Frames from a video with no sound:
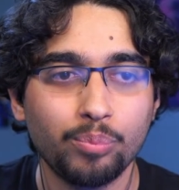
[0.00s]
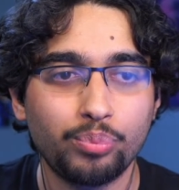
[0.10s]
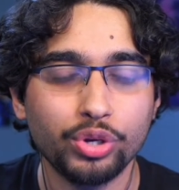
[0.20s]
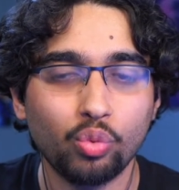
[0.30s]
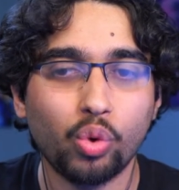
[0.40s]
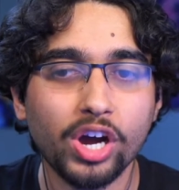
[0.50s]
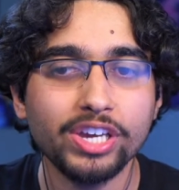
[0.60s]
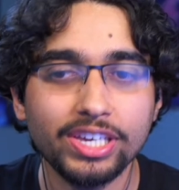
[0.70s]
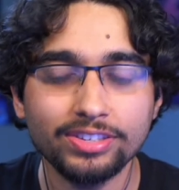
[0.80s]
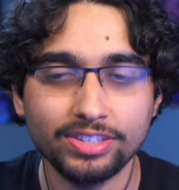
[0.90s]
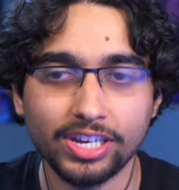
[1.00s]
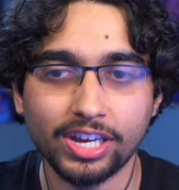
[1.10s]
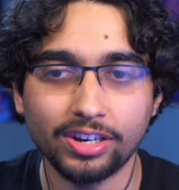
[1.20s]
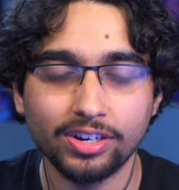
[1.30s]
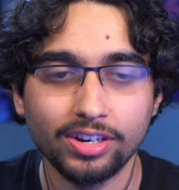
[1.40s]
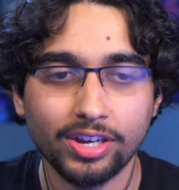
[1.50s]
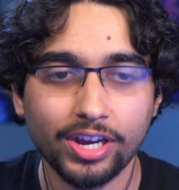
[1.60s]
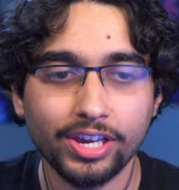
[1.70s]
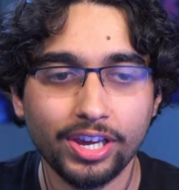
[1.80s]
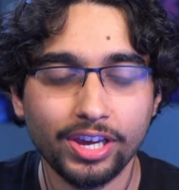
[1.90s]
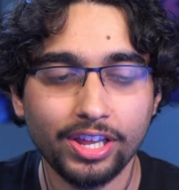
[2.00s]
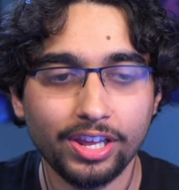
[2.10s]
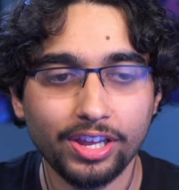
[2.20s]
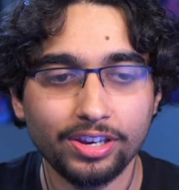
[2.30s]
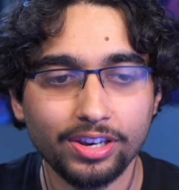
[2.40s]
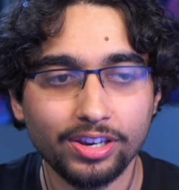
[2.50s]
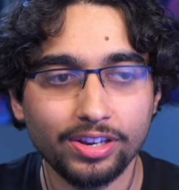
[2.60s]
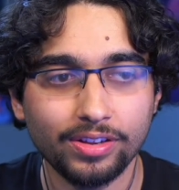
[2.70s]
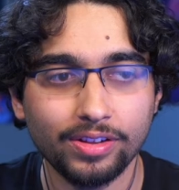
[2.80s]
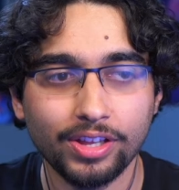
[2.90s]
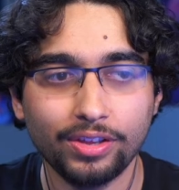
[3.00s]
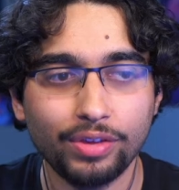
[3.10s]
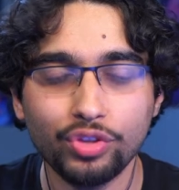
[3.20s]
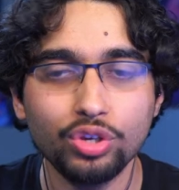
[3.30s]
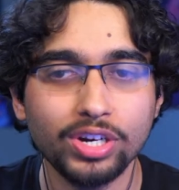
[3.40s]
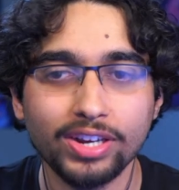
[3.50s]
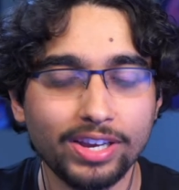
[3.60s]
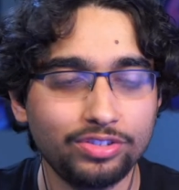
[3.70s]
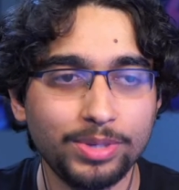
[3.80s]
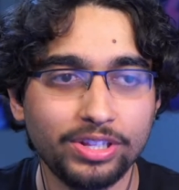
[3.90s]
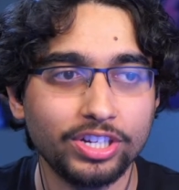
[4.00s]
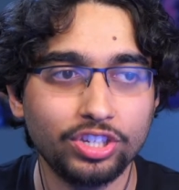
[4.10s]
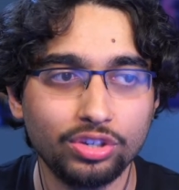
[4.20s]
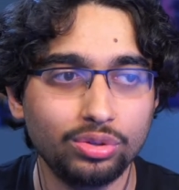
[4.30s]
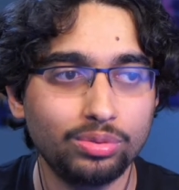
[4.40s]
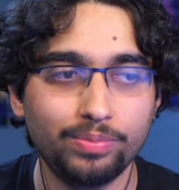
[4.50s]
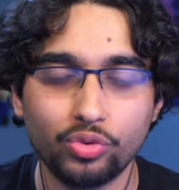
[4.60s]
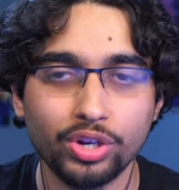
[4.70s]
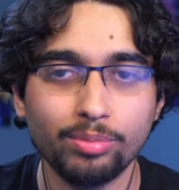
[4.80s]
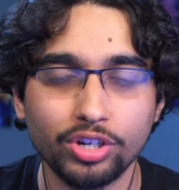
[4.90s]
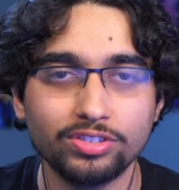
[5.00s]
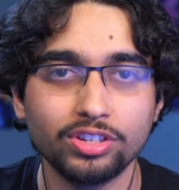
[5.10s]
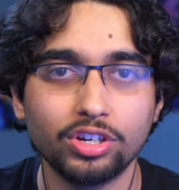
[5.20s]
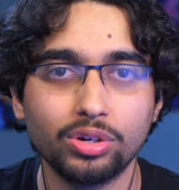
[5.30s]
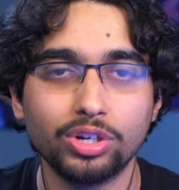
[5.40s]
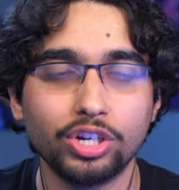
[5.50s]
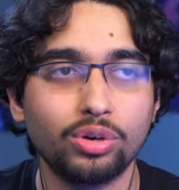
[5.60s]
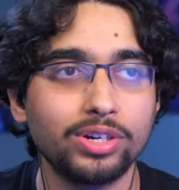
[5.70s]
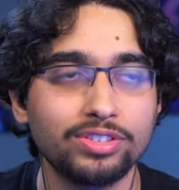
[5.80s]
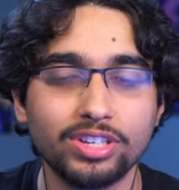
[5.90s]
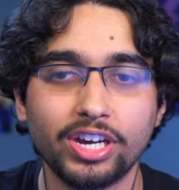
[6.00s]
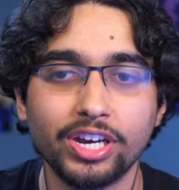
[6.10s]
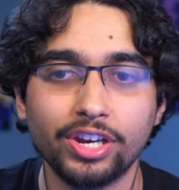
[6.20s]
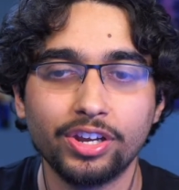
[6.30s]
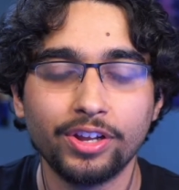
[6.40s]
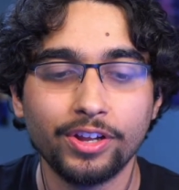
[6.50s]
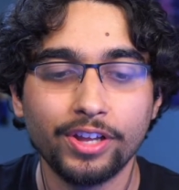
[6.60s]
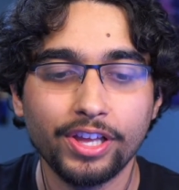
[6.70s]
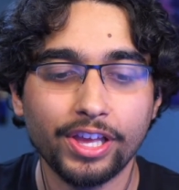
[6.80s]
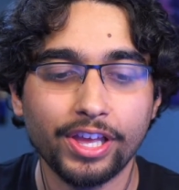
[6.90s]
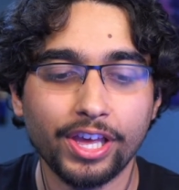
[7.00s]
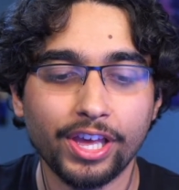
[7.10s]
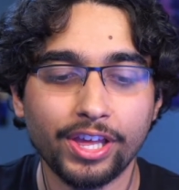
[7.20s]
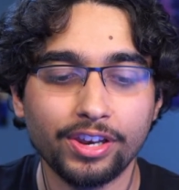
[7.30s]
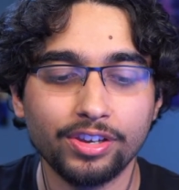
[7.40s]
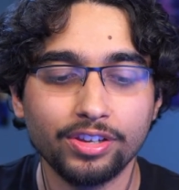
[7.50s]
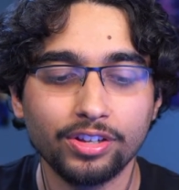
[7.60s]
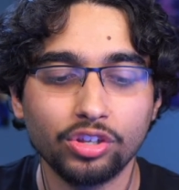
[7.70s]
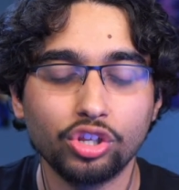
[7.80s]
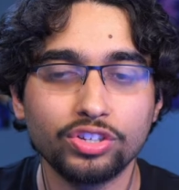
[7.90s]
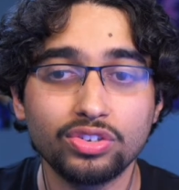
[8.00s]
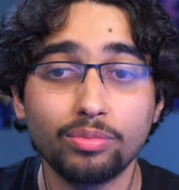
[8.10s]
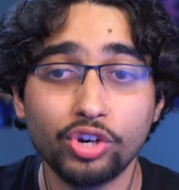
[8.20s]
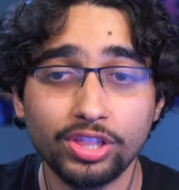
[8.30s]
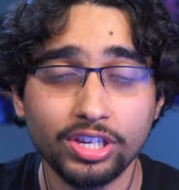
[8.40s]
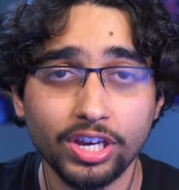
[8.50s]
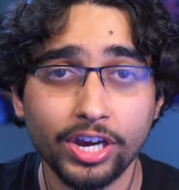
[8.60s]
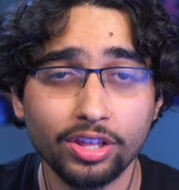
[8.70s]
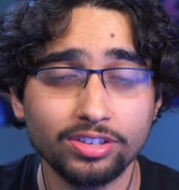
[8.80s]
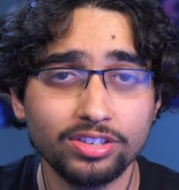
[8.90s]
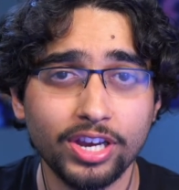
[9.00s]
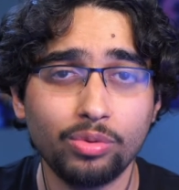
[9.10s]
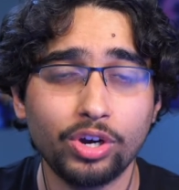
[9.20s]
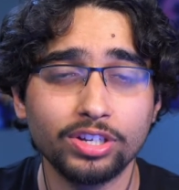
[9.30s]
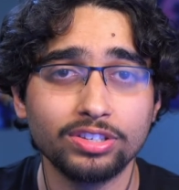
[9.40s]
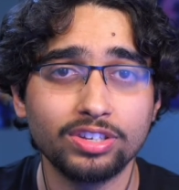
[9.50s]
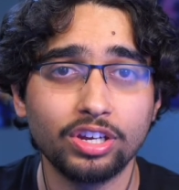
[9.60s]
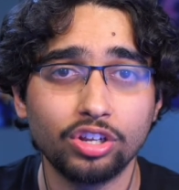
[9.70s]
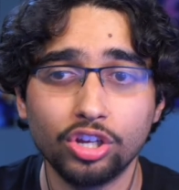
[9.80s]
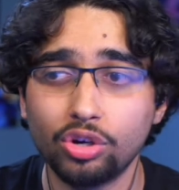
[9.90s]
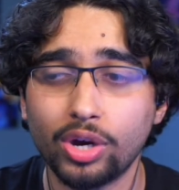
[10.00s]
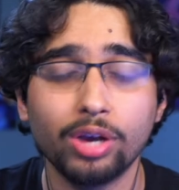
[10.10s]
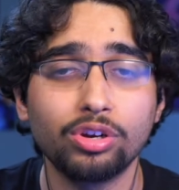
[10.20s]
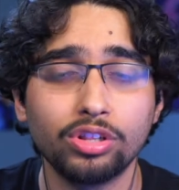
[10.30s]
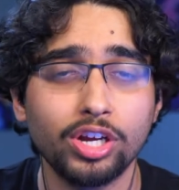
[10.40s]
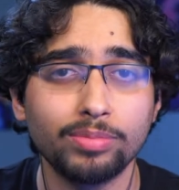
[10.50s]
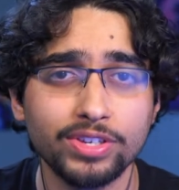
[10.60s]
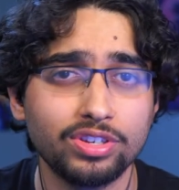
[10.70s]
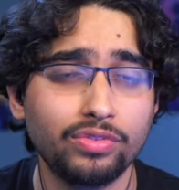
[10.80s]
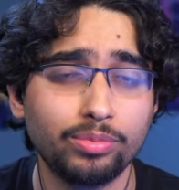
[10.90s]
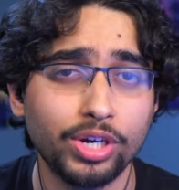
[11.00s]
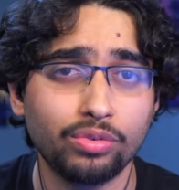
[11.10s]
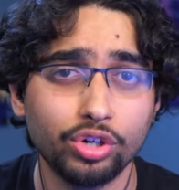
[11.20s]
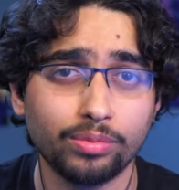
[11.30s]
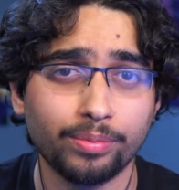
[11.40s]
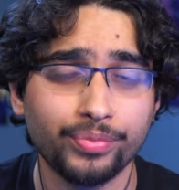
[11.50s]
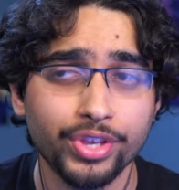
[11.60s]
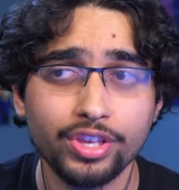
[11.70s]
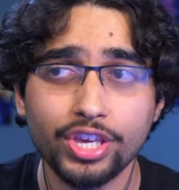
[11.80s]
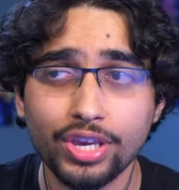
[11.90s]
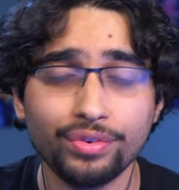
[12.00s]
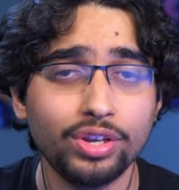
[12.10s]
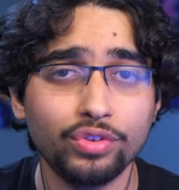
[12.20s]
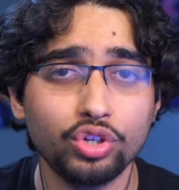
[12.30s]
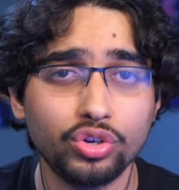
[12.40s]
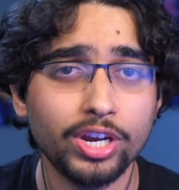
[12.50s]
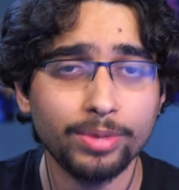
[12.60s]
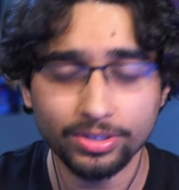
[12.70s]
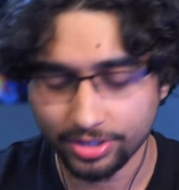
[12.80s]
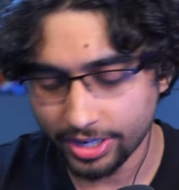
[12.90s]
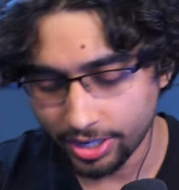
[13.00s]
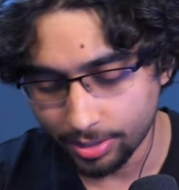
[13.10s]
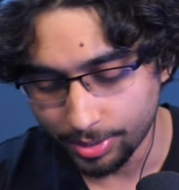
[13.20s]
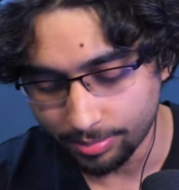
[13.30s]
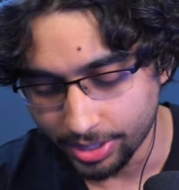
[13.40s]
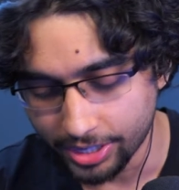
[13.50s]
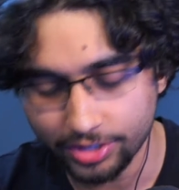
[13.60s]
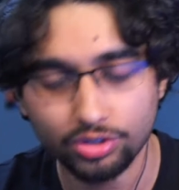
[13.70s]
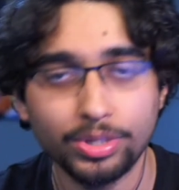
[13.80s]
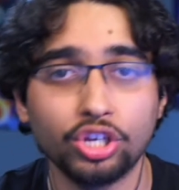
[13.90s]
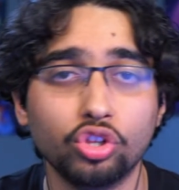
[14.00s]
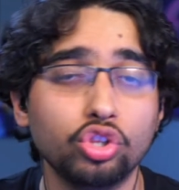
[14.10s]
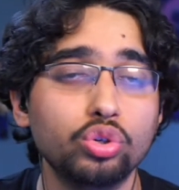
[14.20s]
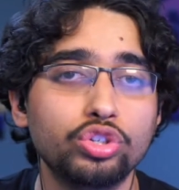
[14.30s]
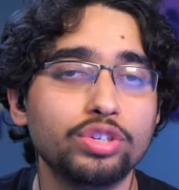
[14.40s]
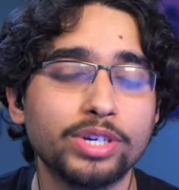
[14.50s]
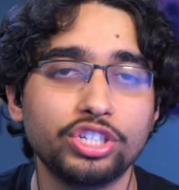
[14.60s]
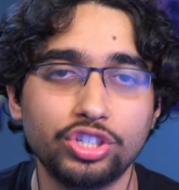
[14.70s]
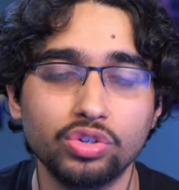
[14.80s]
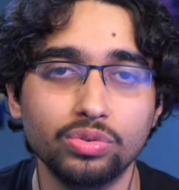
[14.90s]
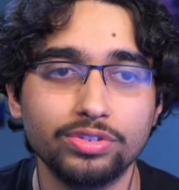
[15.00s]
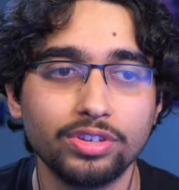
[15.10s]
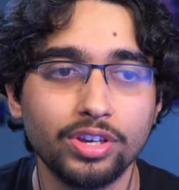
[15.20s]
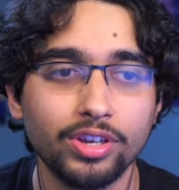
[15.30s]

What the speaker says: But why is that? And if you'd had asked me like 2-3 months ago to go outside and look someone in the eye on the sidewalk and say hello, I would have locked myself in my room. Even if you dragged me outside, my eyes would be glued to my shoes.